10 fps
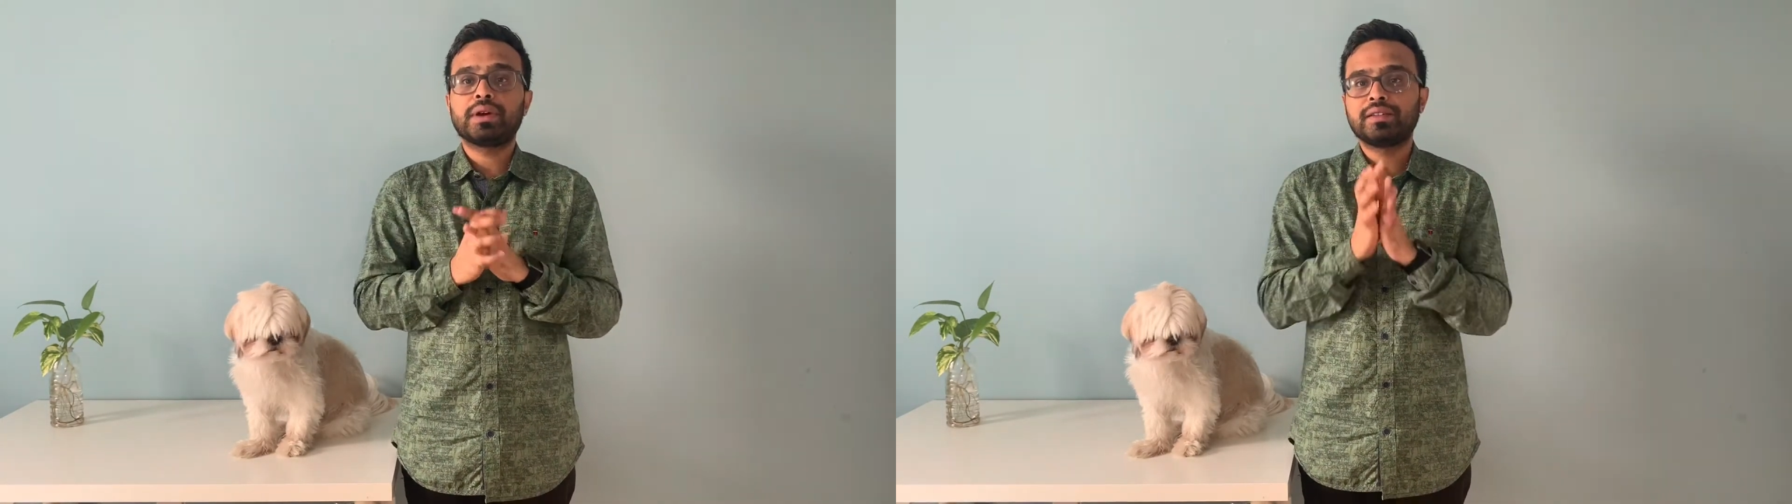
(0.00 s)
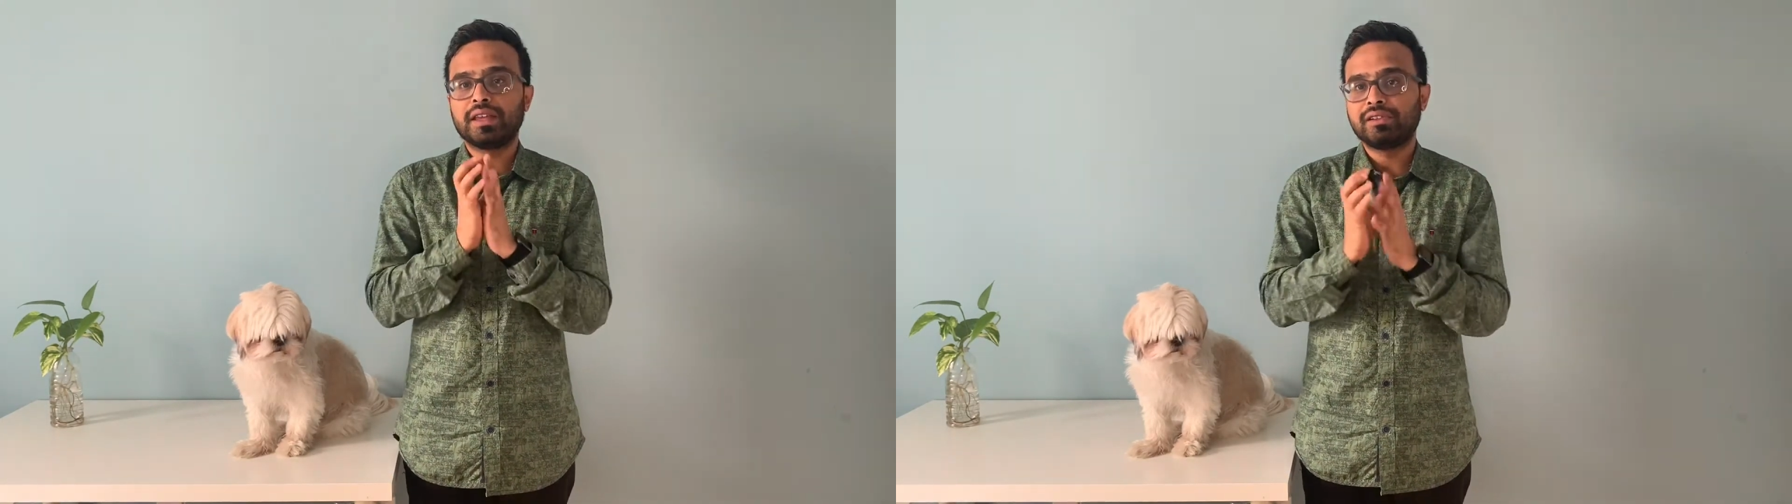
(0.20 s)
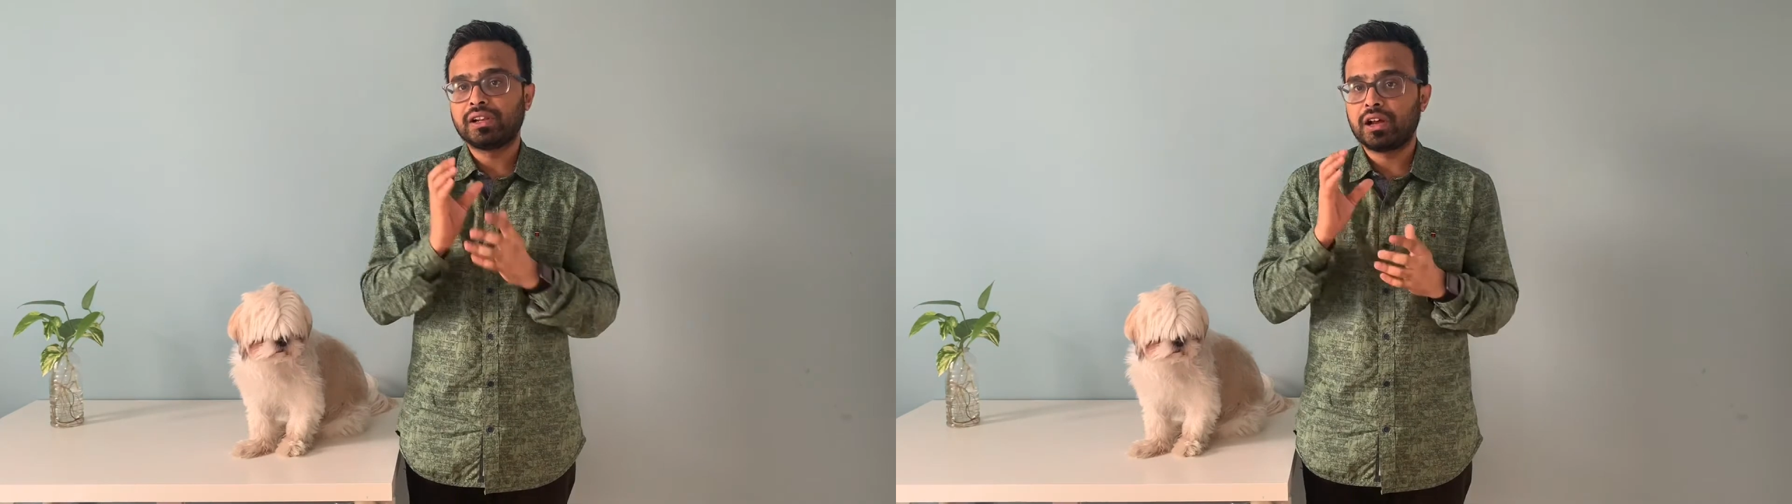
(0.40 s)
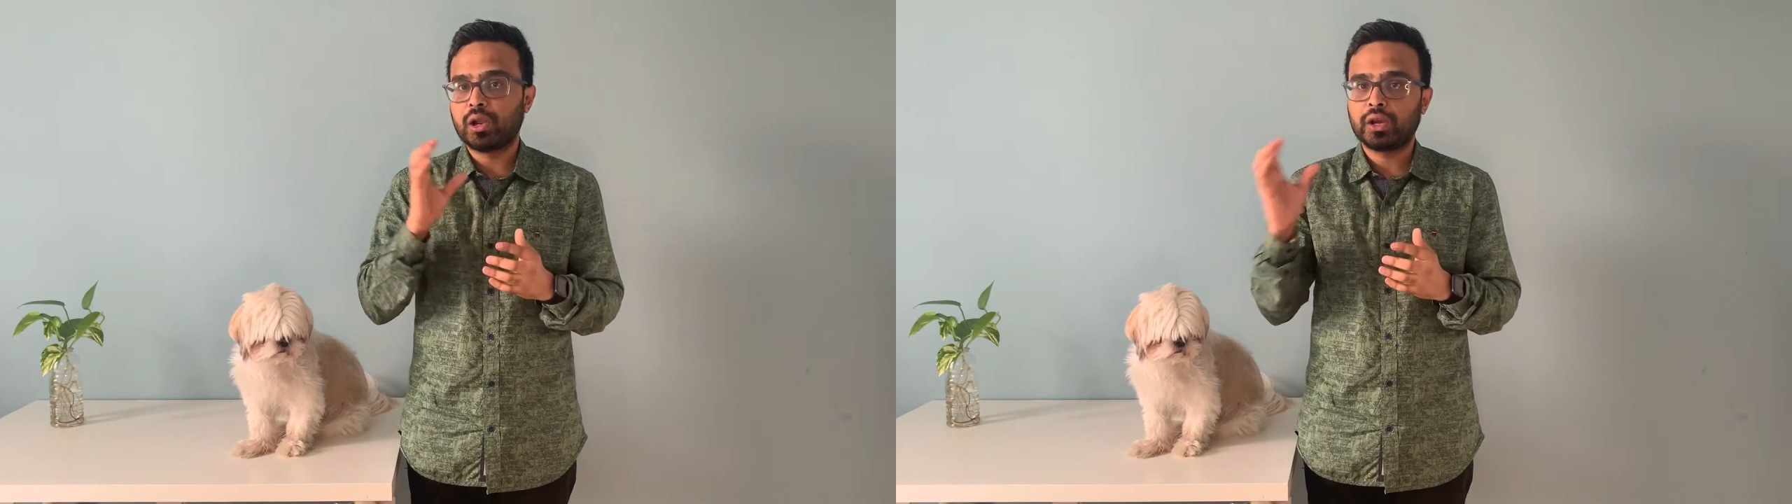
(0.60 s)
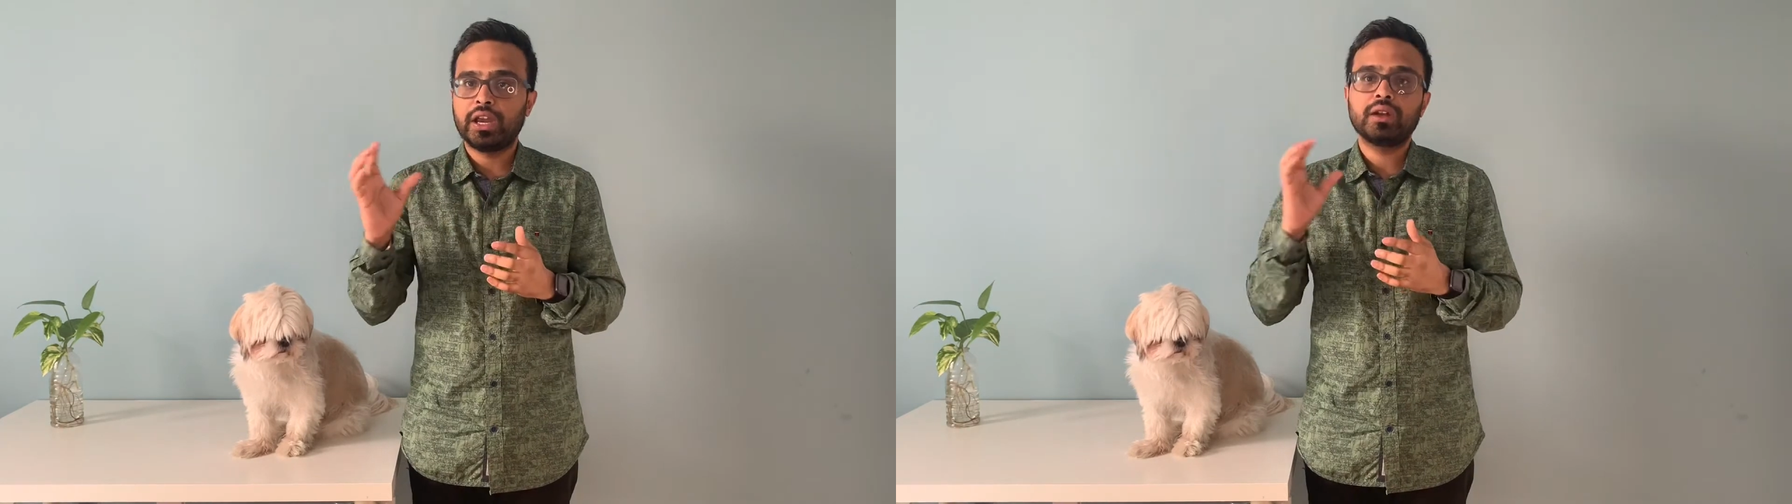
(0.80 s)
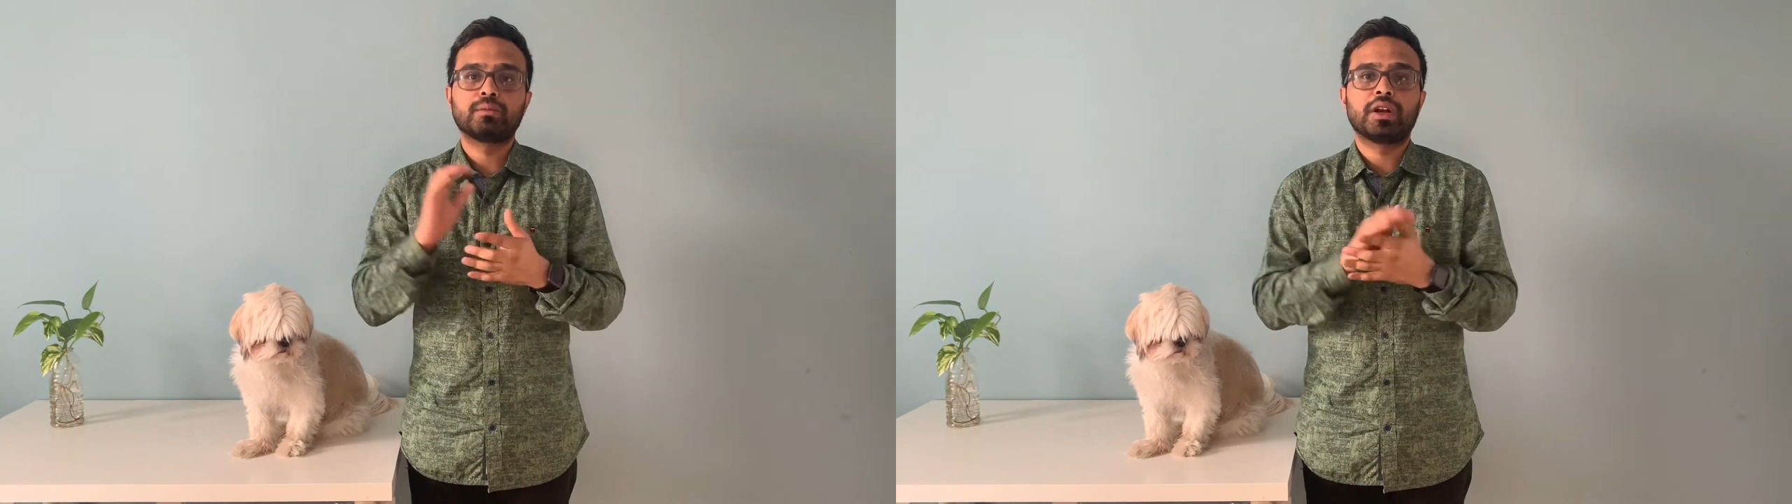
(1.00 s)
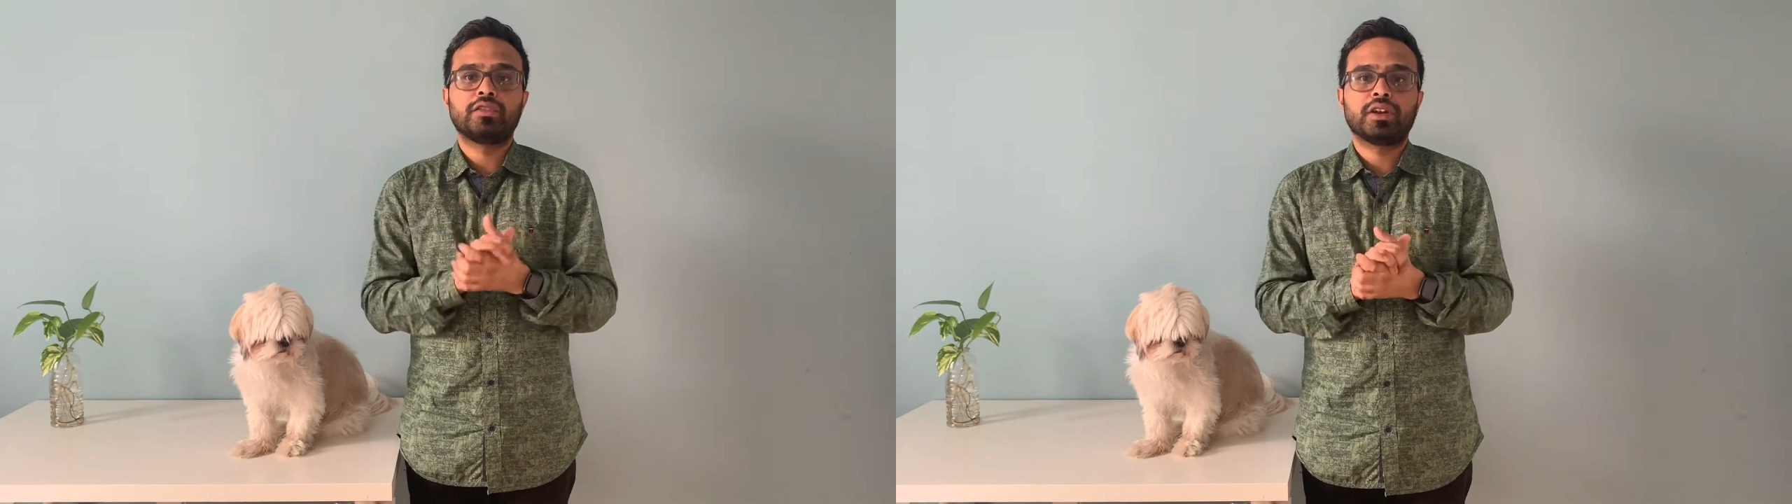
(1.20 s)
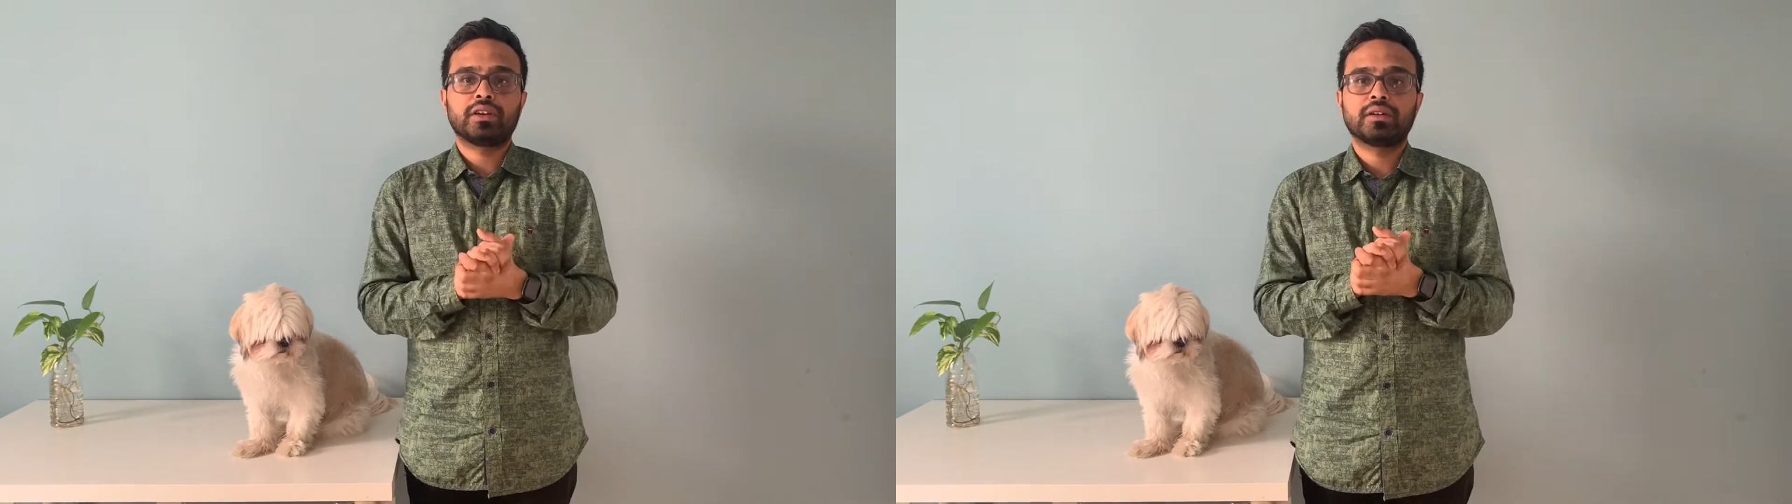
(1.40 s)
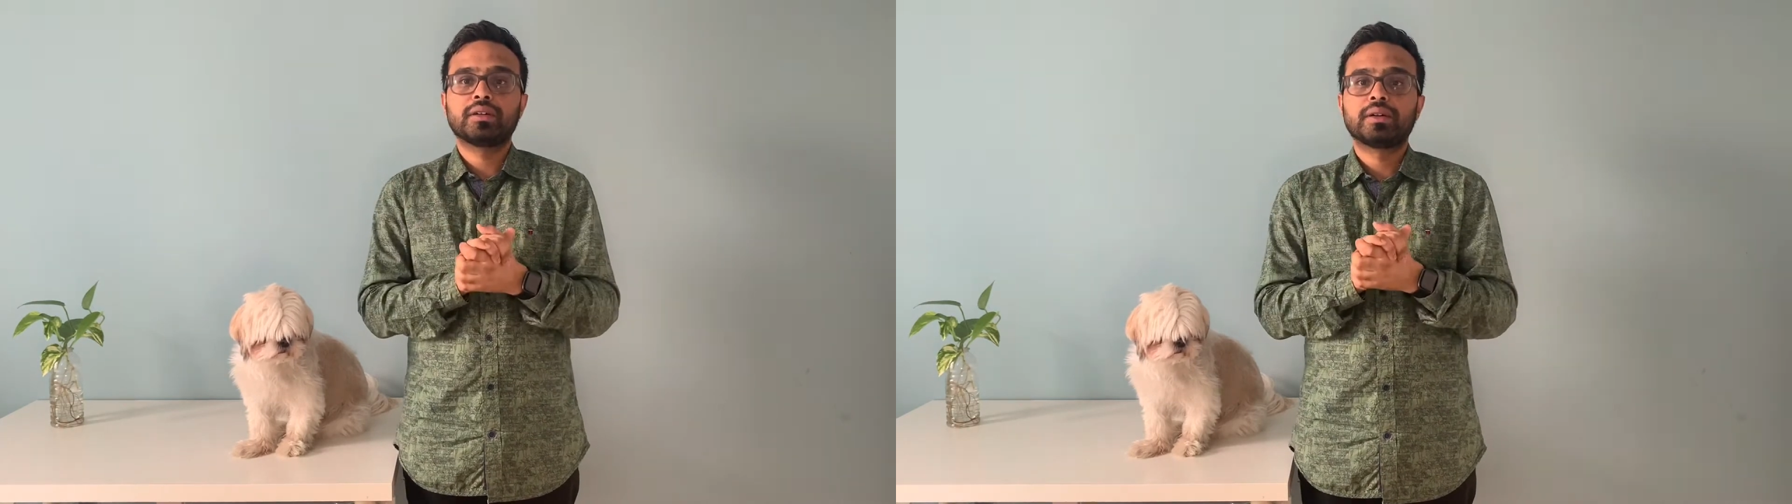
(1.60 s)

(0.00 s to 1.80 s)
and they will allocate a budget.